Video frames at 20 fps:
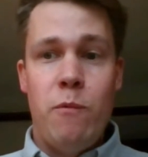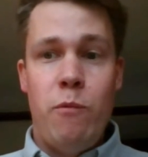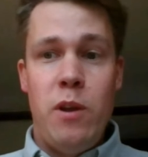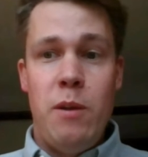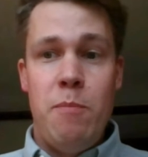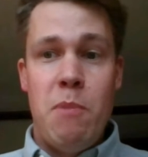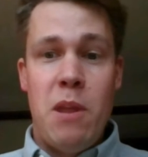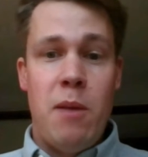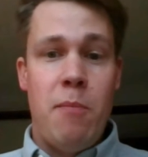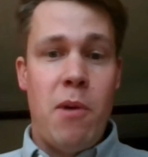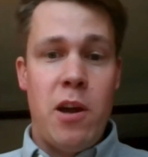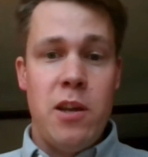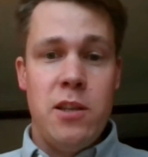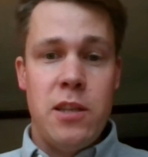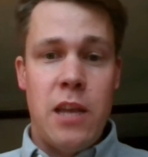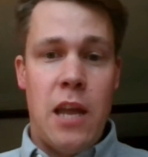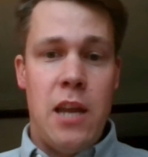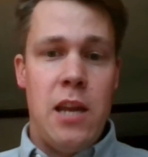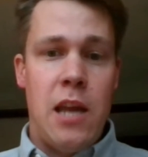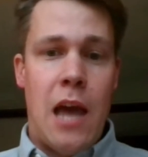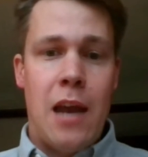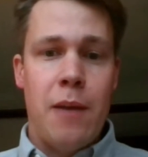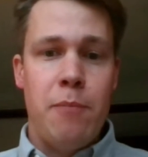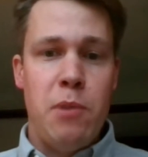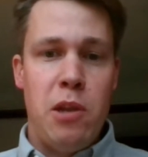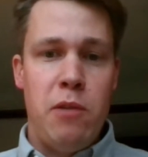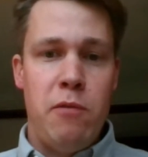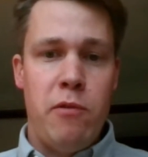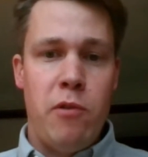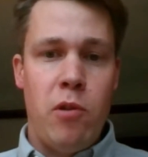We minimize any
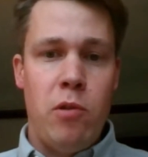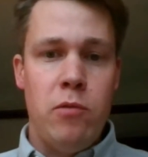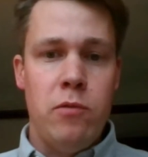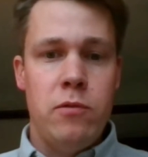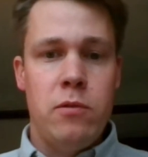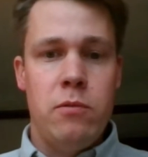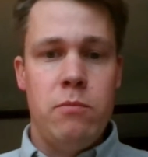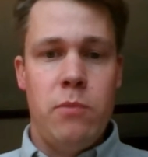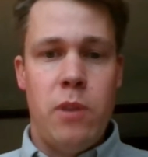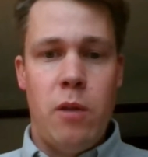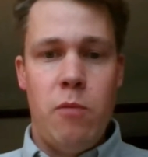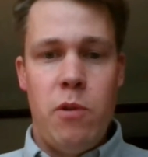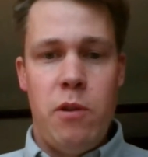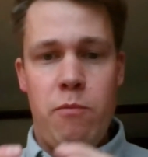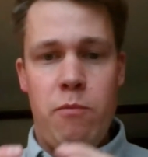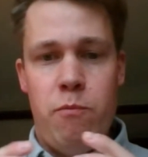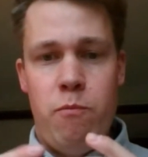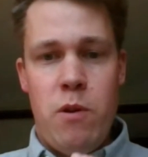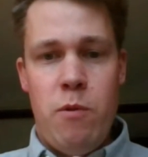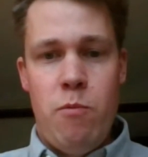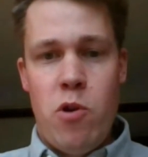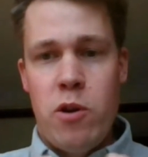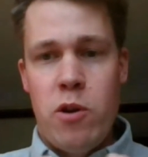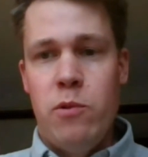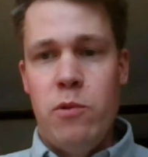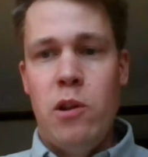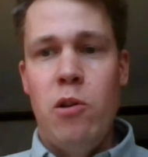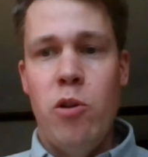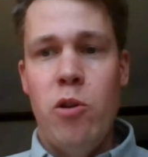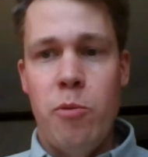admin involved. We
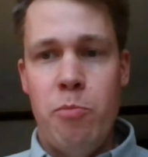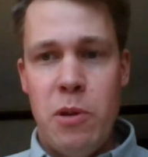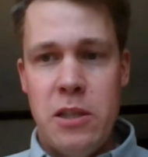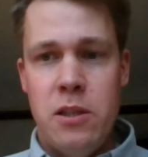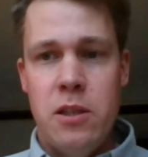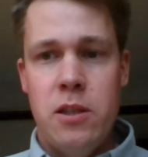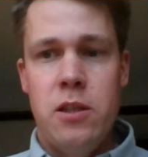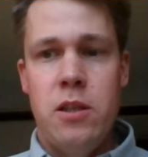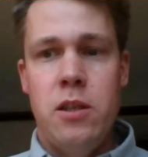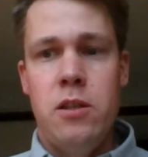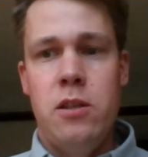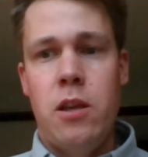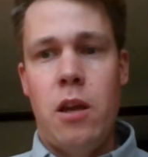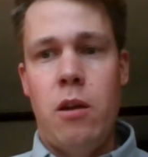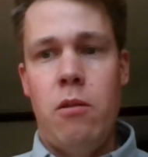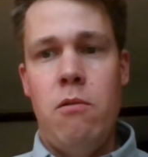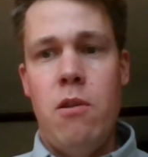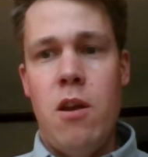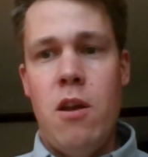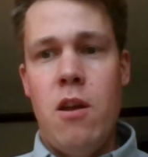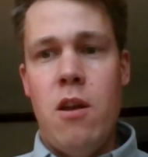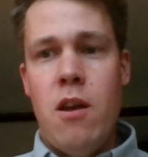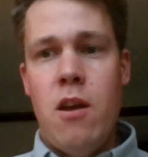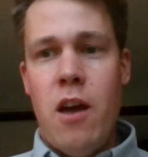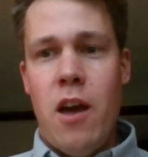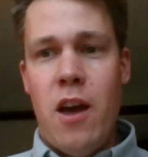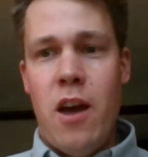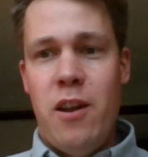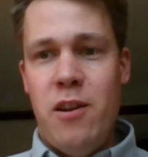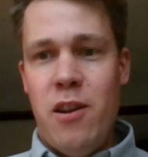work with a lot of businesses, so
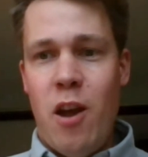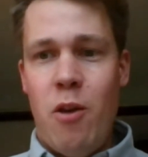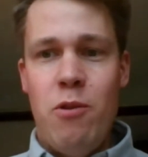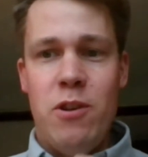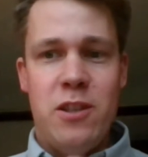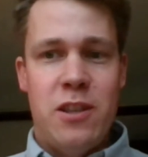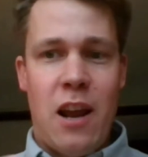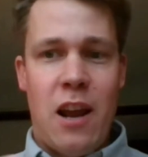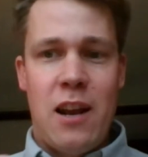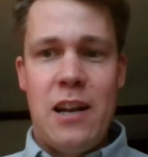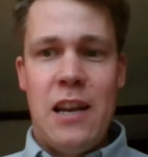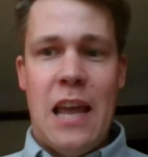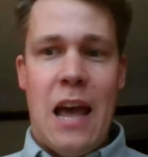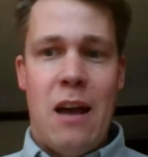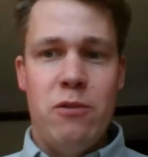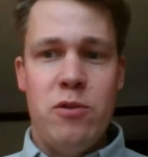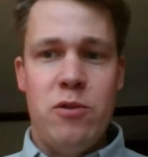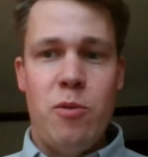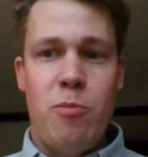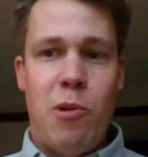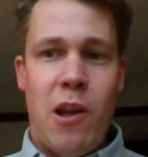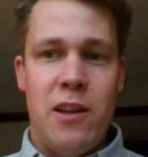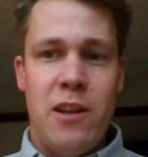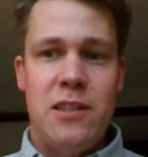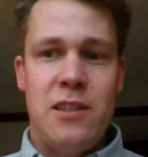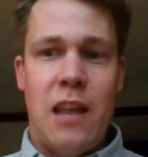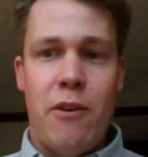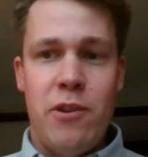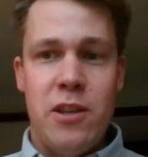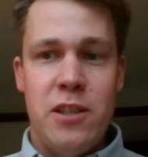know exactly how to
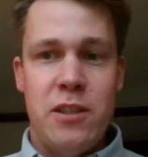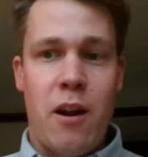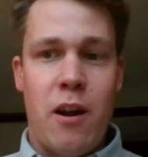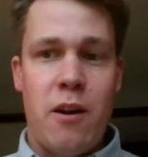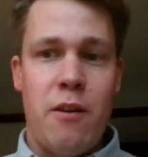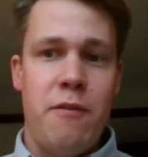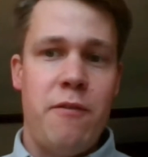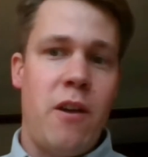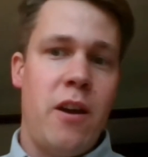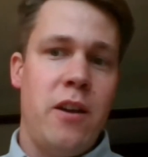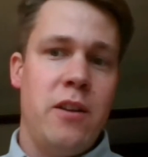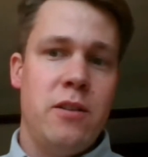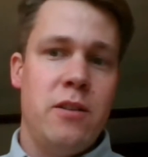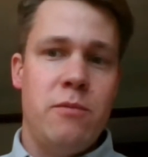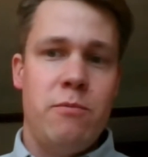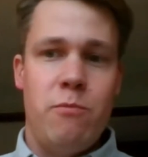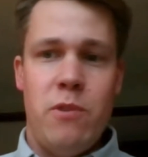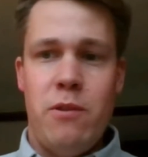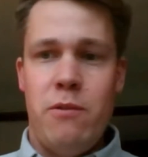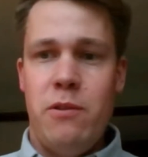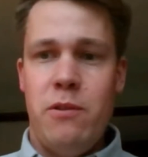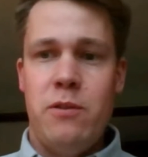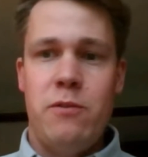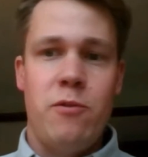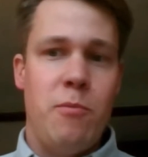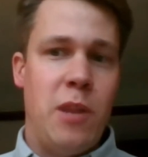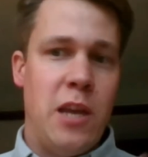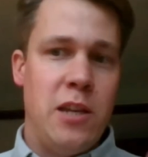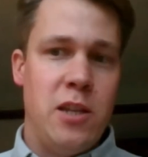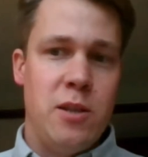apply salary sacrifice, whether
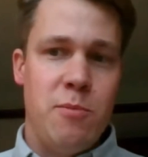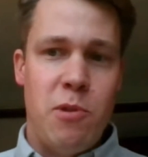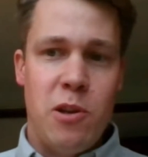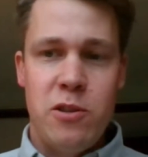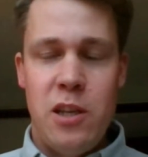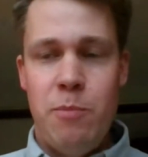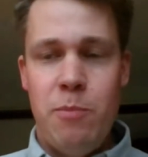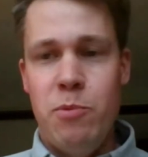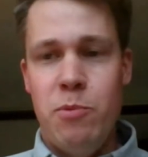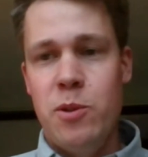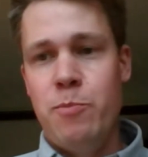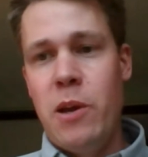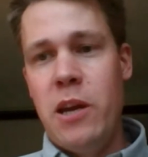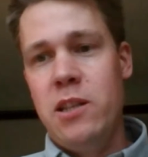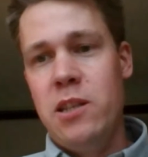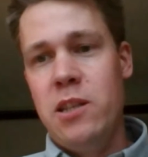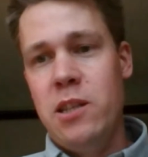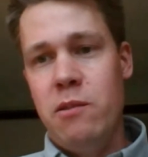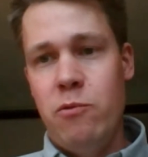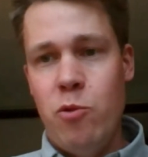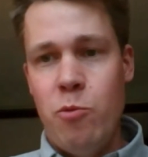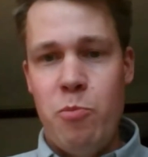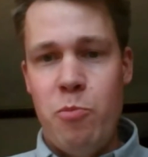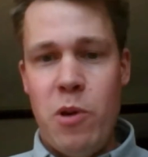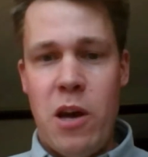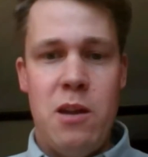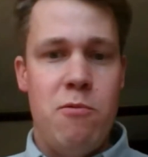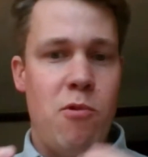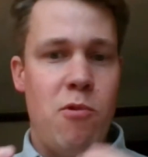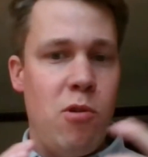it's from an HMRC perspective or
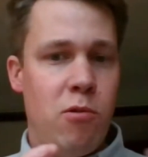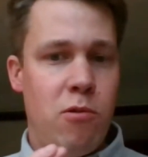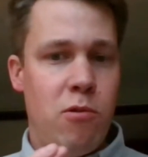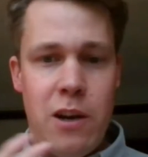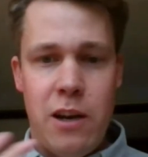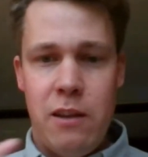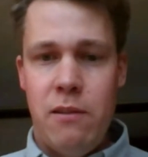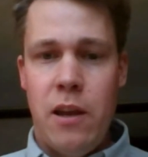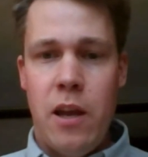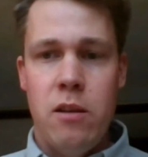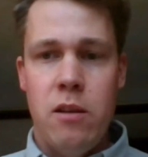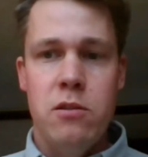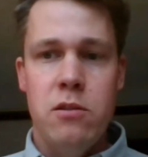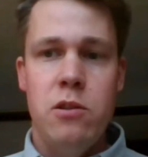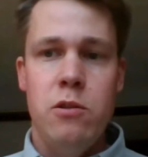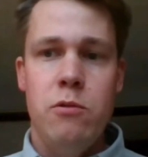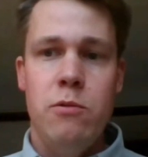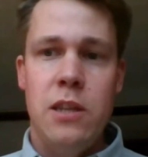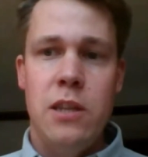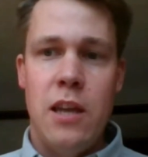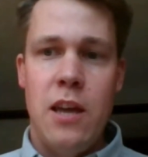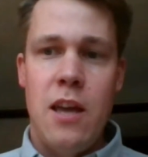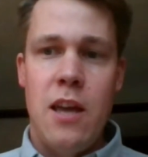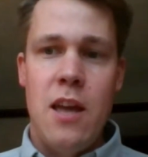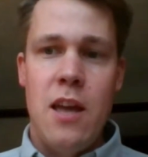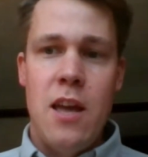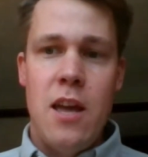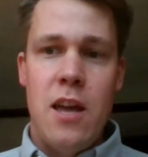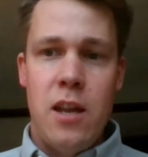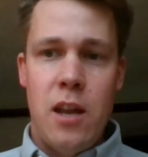payroll or anything else to do with it.
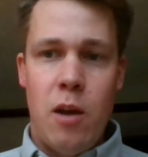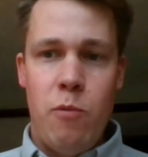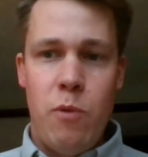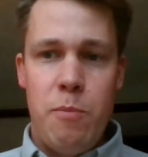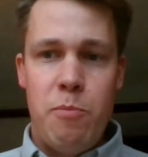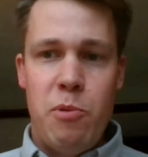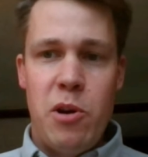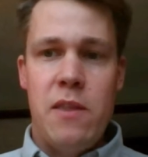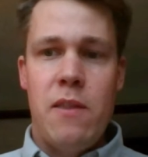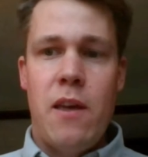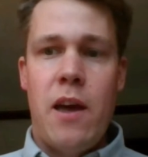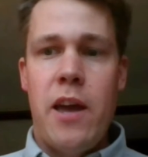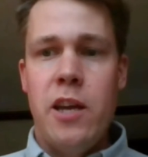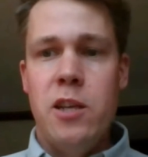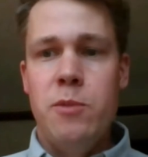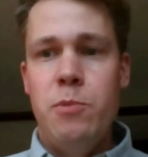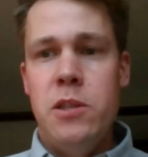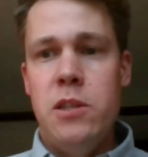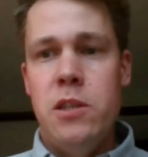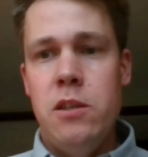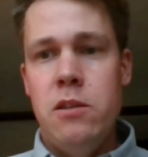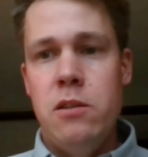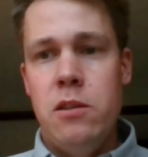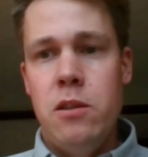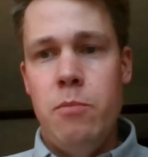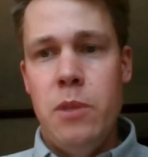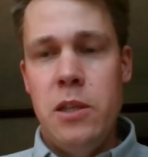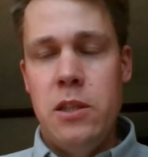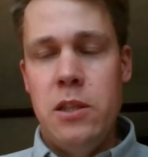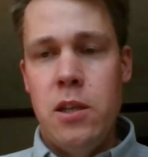And we bring that
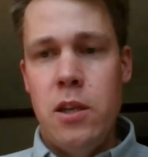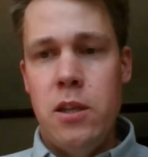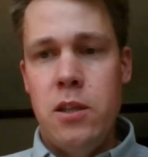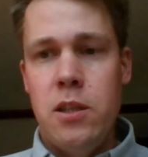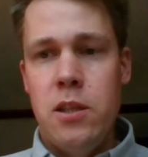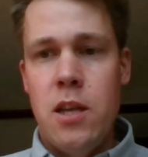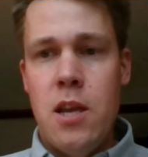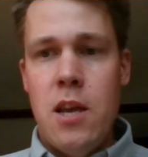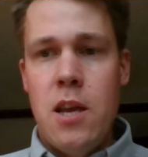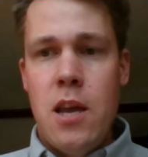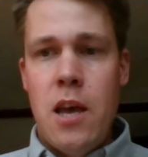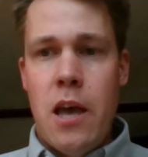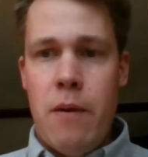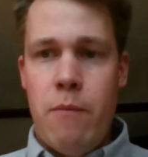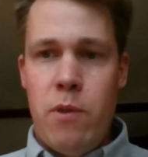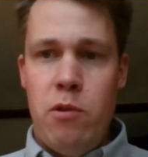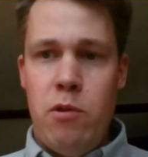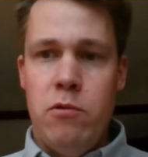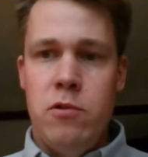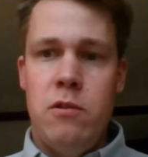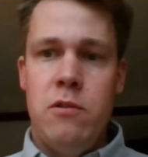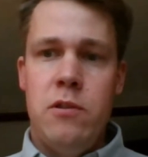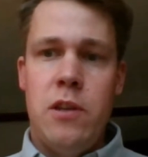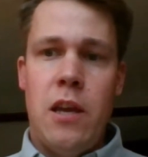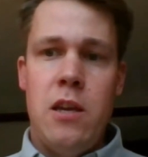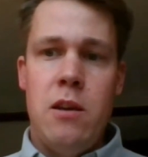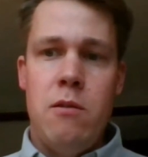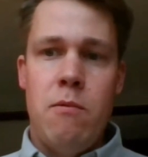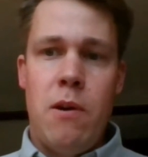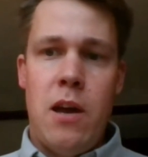expertise to the business, and we also
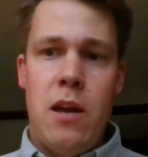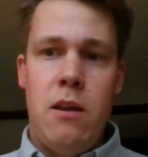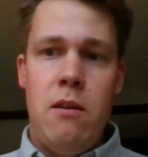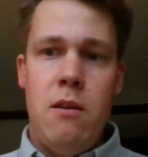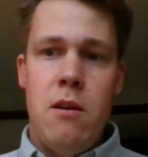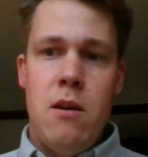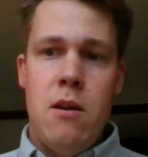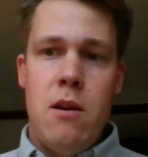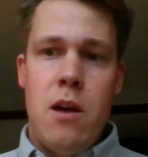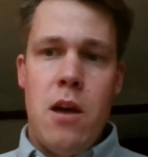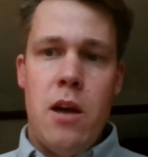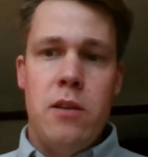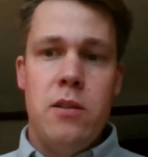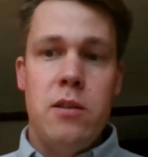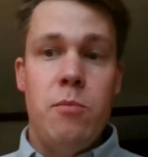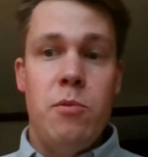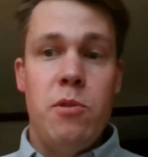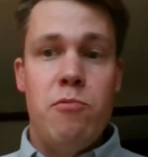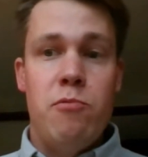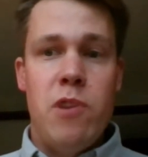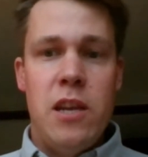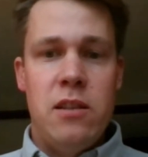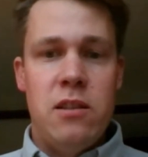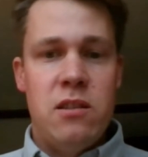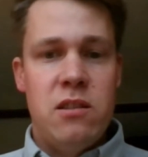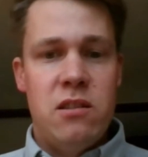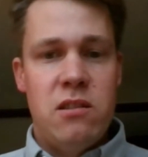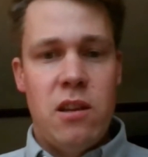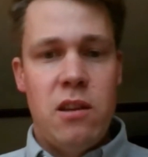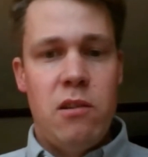take away some of the
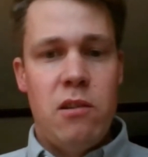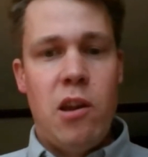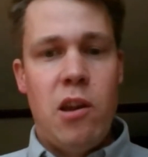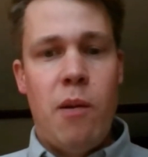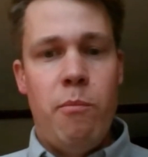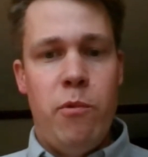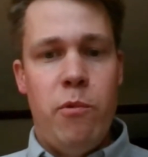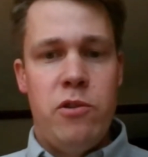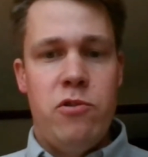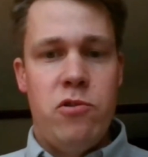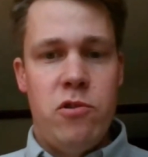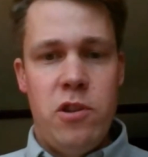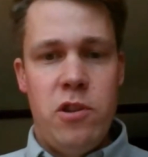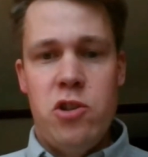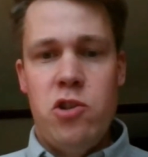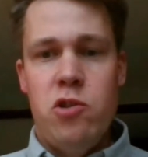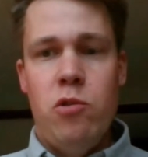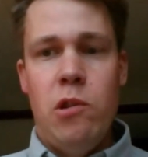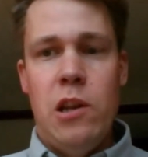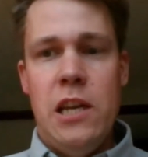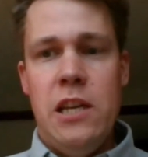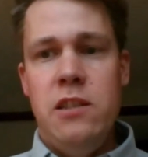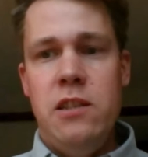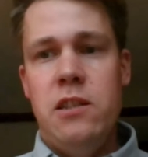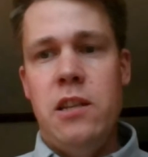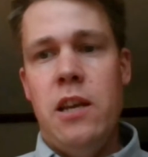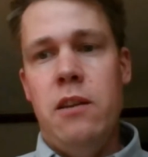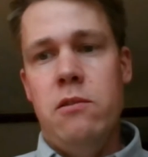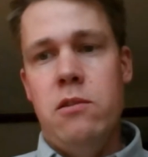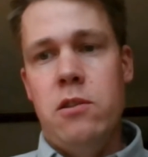risks that come with traditional
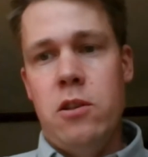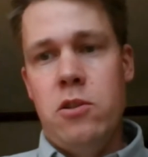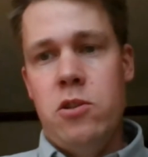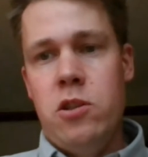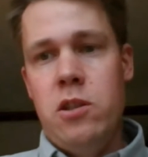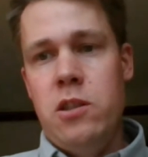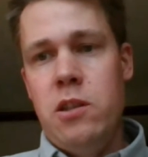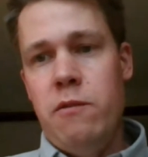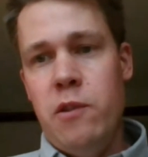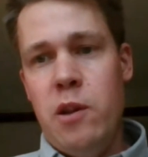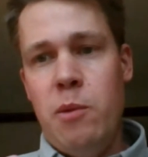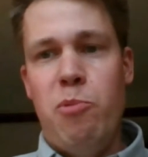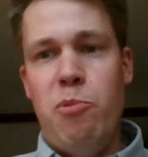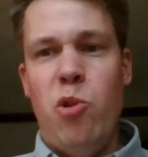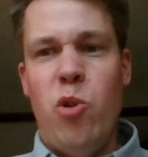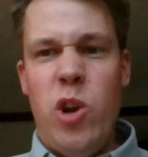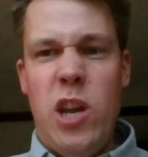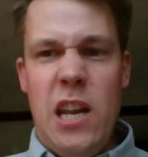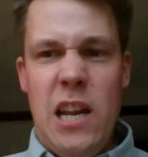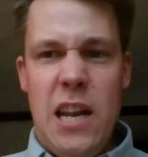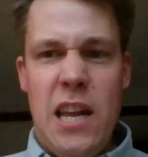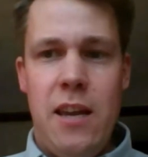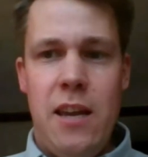leasing, such as if an employee